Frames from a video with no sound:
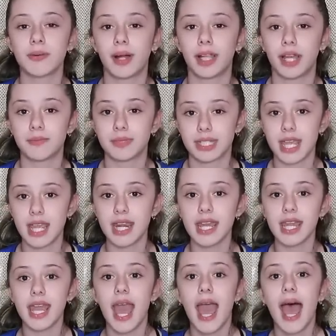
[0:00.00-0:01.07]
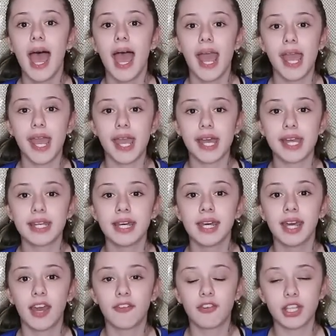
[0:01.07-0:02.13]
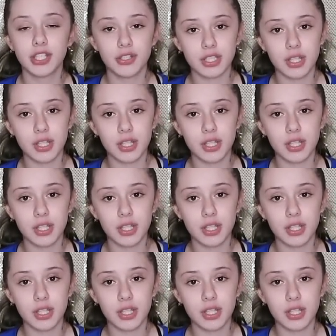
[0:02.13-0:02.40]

while I'm skating, and if I do